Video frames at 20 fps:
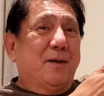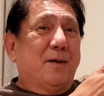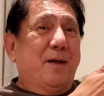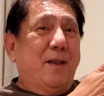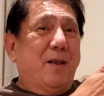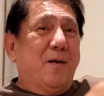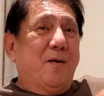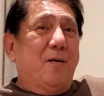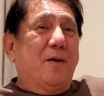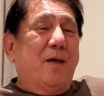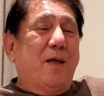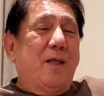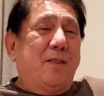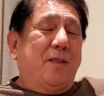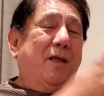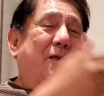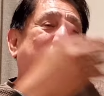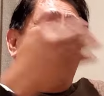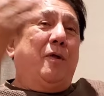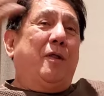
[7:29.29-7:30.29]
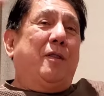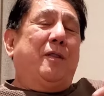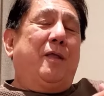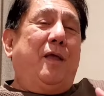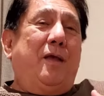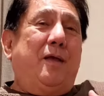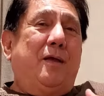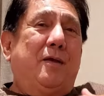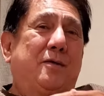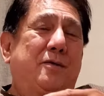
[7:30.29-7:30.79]
You know, and then when
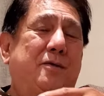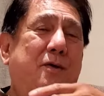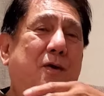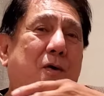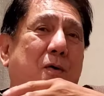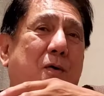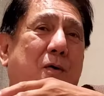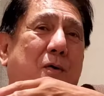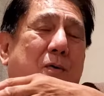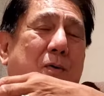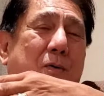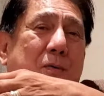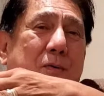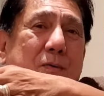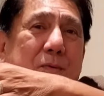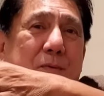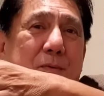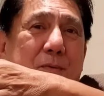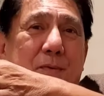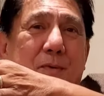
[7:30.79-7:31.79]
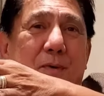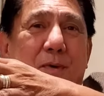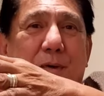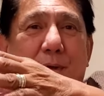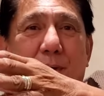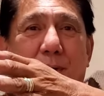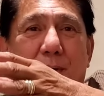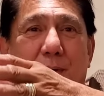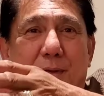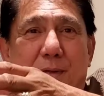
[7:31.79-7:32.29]
they show
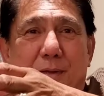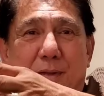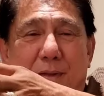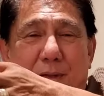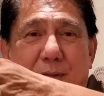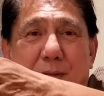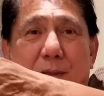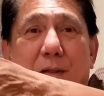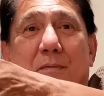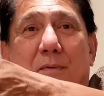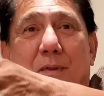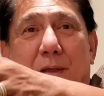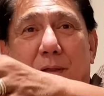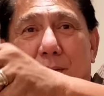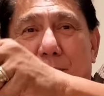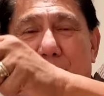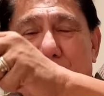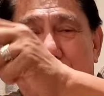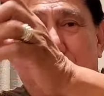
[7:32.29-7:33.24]
the the,